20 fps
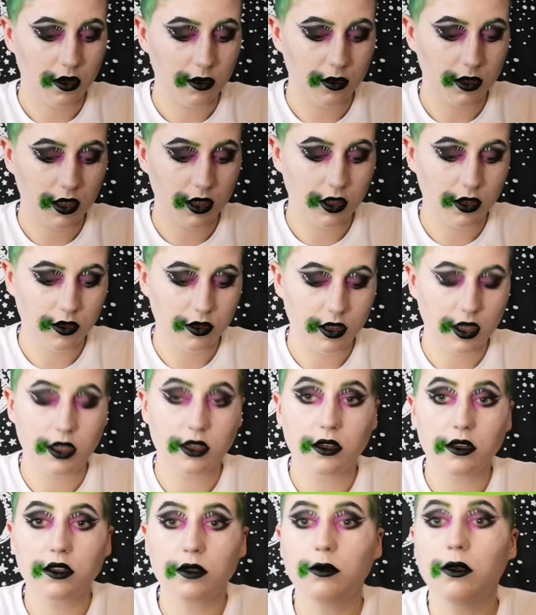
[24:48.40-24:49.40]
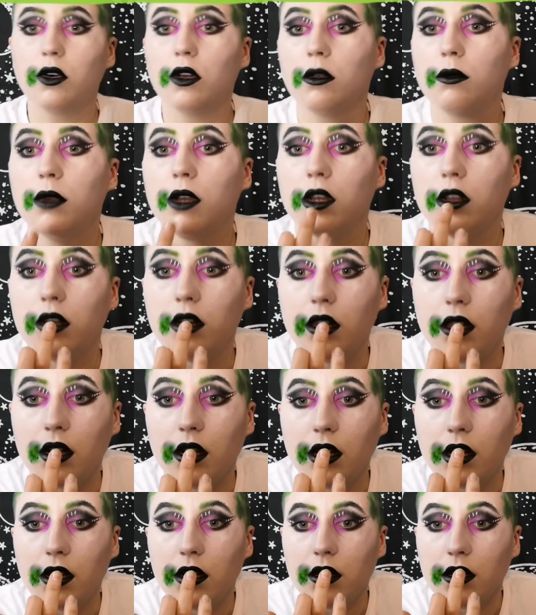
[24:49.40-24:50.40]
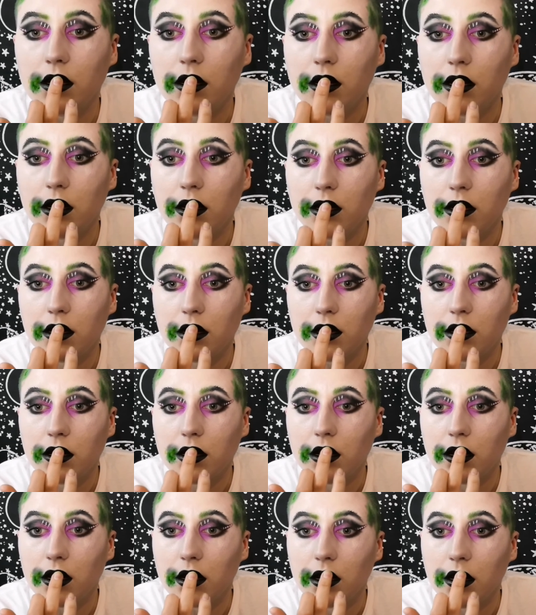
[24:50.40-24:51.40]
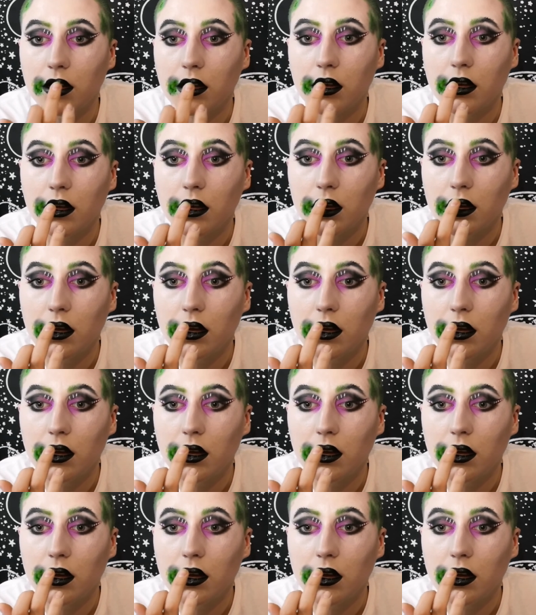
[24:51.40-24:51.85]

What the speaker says: And then I'm going to use a small amount on the lips, just to